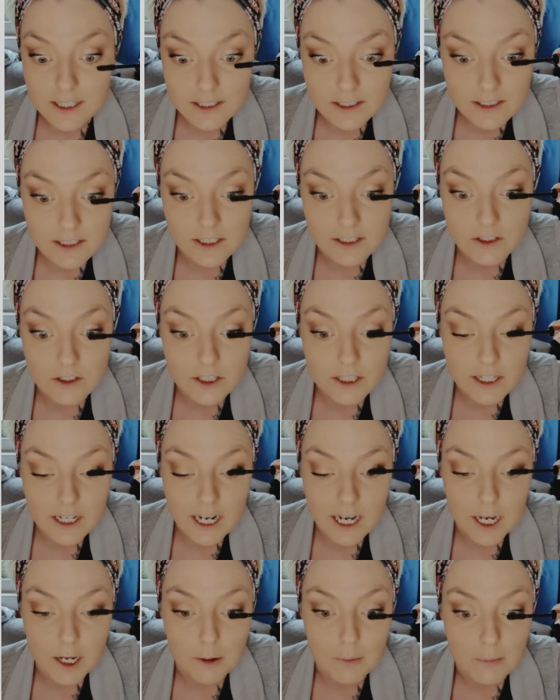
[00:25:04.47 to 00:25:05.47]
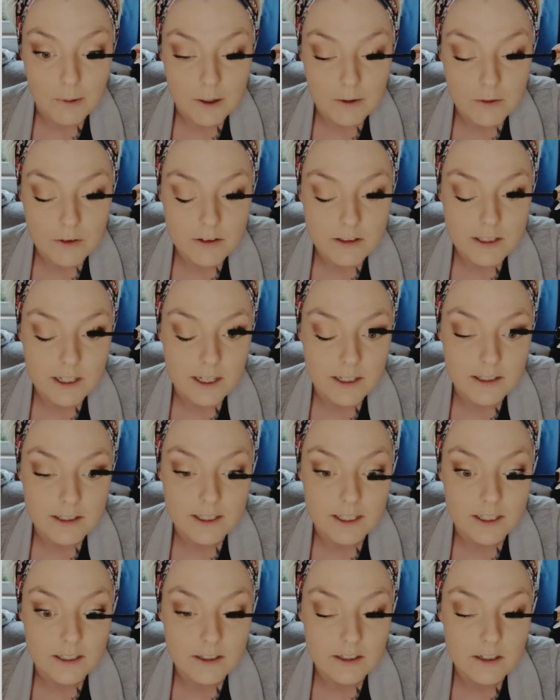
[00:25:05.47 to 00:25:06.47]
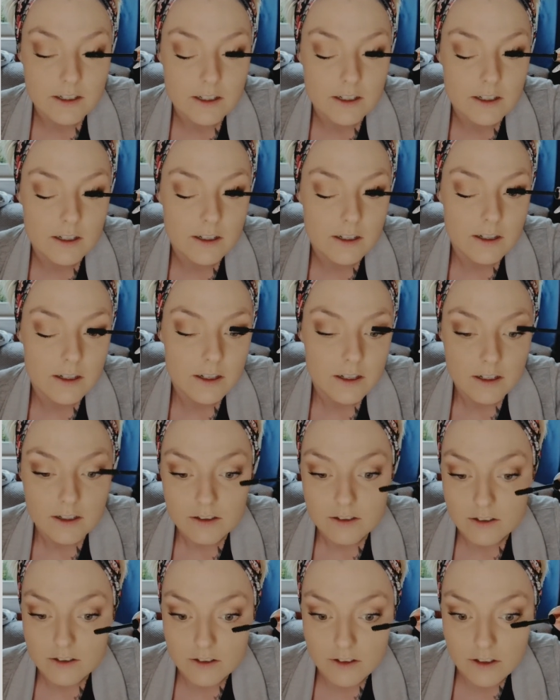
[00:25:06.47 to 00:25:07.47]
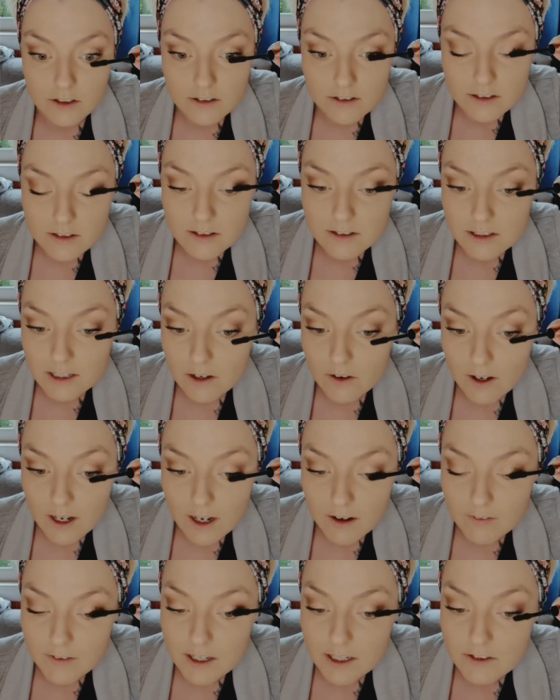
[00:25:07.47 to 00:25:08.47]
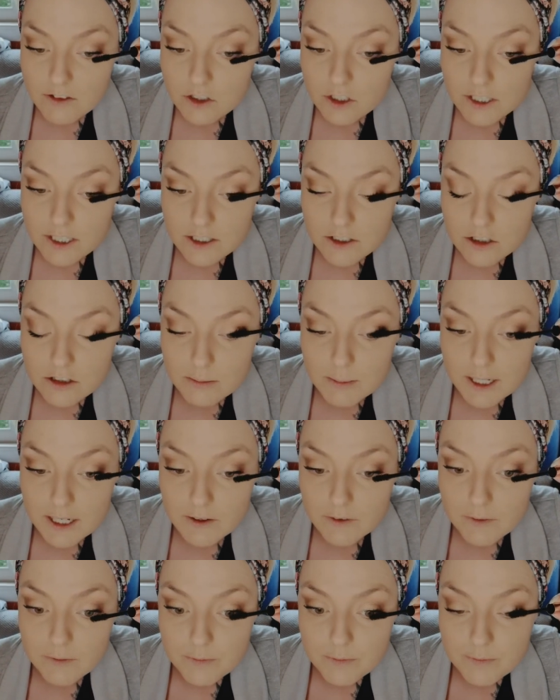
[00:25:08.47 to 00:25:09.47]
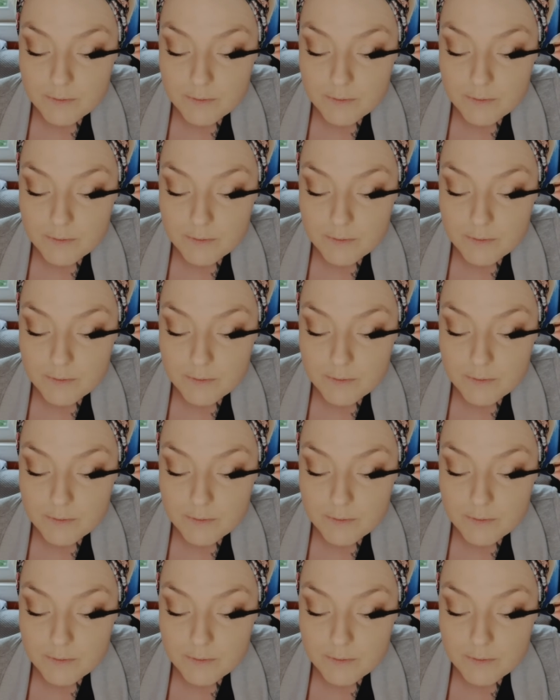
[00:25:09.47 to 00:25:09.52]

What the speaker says: tinted or your eyebrows tinted? Does it still have that strange smell?